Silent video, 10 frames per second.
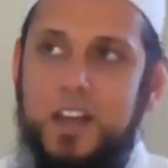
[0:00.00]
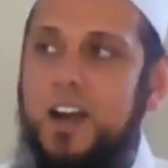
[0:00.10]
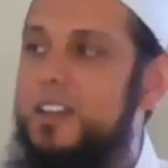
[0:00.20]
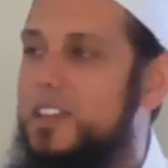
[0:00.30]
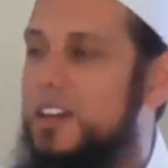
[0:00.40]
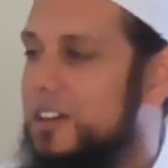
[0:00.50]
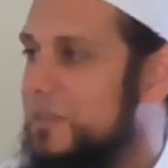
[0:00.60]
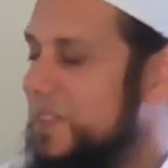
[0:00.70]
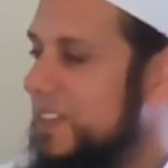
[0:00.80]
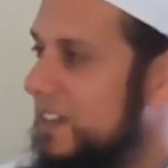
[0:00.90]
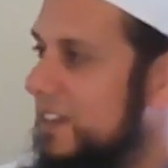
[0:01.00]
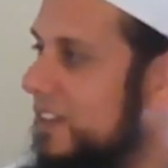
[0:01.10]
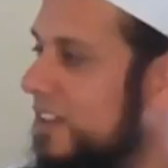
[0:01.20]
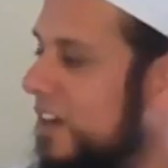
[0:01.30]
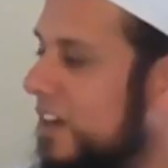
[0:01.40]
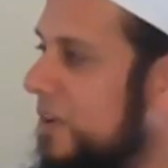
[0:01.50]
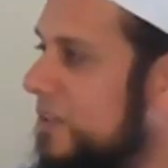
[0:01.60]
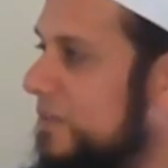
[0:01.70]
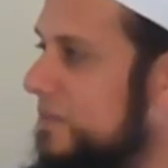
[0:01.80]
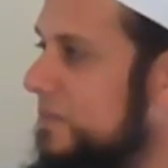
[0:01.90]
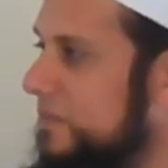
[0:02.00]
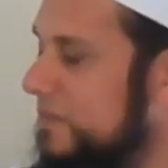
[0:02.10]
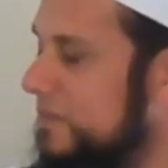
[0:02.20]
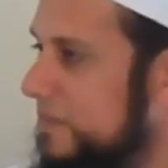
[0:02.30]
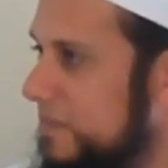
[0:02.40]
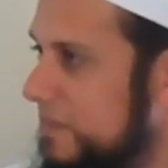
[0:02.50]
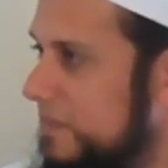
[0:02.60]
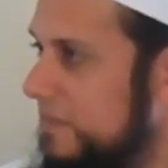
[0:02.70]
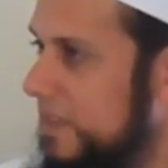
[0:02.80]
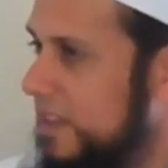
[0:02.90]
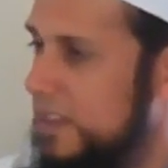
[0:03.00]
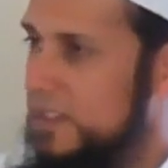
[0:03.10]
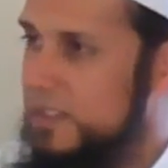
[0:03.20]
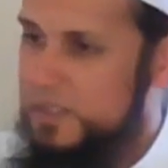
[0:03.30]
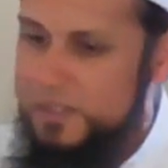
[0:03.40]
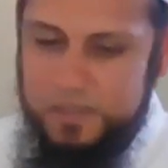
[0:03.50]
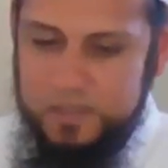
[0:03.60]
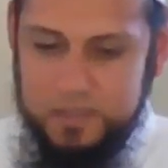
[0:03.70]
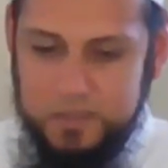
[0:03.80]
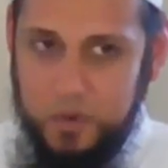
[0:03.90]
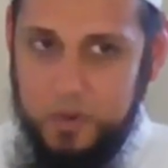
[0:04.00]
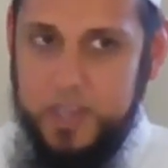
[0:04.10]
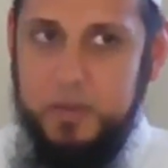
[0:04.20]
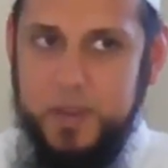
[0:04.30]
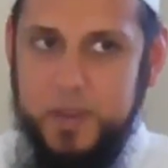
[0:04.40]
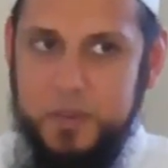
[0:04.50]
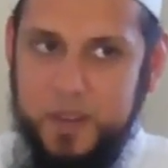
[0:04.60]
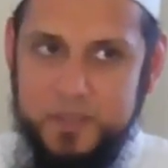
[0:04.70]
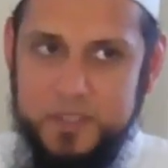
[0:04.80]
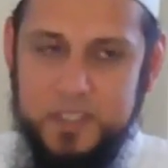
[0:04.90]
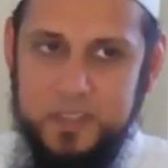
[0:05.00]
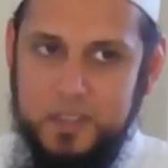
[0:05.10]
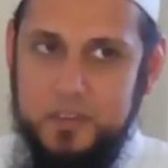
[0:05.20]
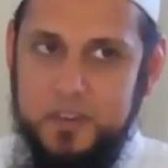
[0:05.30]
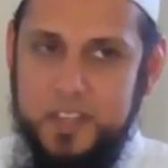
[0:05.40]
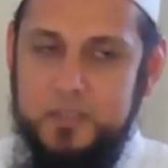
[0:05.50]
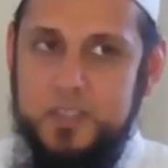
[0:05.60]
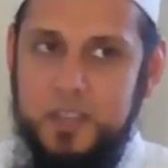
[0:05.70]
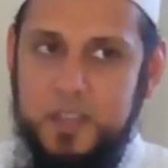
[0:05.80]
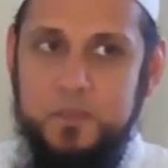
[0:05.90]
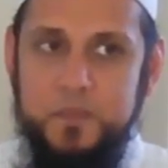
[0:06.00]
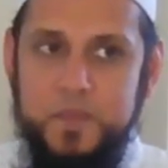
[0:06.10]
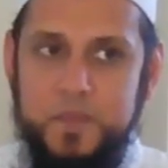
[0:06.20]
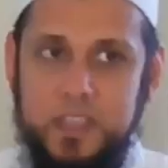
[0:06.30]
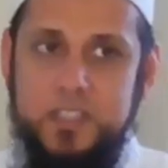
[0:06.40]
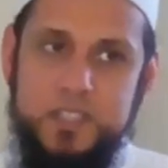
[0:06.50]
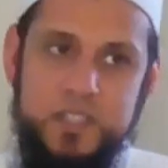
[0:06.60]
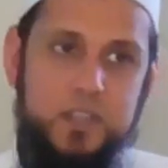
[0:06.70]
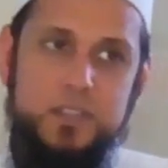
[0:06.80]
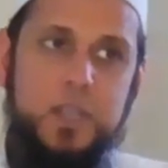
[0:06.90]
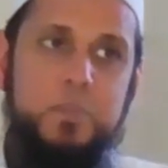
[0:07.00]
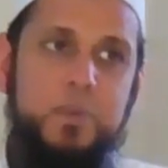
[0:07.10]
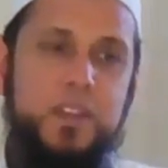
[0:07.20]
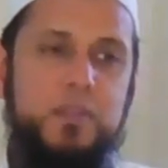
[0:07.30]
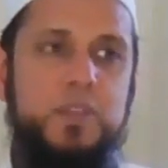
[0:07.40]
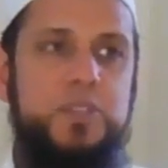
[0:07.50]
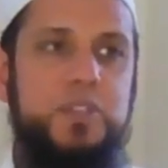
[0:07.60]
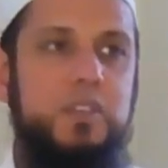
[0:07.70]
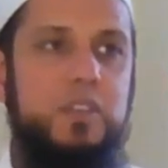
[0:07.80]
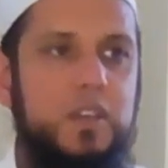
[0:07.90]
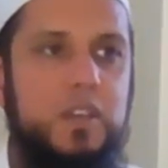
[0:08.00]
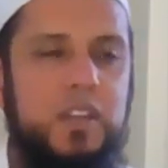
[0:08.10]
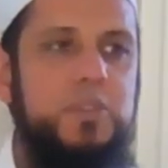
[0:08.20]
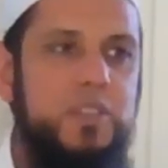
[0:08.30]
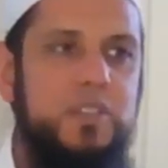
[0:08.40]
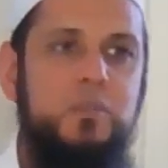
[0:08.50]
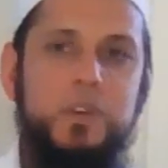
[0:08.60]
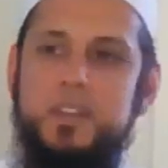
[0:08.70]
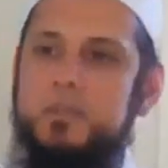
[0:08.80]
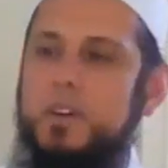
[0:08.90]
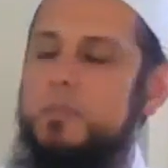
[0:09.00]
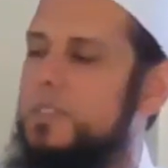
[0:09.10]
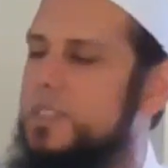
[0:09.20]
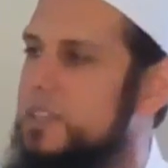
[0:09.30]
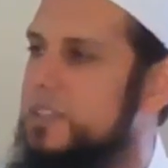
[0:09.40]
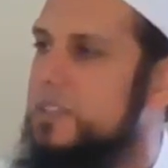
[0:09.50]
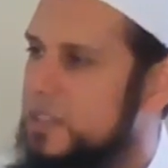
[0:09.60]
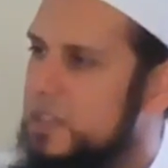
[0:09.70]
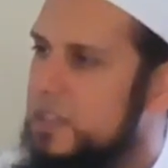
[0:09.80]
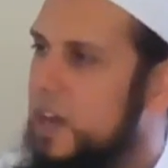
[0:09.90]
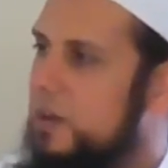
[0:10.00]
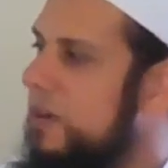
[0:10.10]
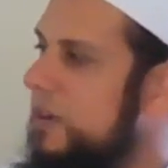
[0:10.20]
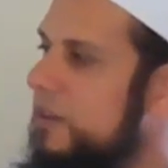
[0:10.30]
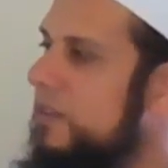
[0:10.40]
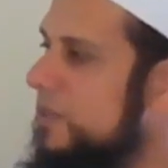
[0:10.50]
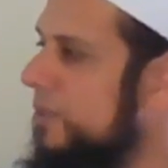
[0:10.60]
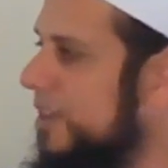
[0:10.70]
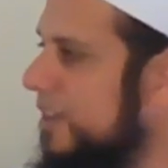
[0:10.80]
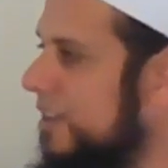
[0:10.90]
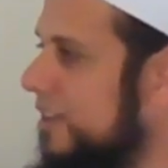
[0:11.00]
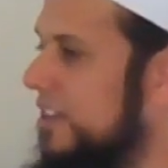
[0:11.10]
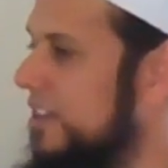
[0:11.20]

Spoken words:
Haritha radiallahu anhu is woken up by the Prophet sallallahu alaihi wasallam. He's sleeping in the masjid. Nabi Sallallahu Alaihi Wasallam wakes him up and says, how are you this morning?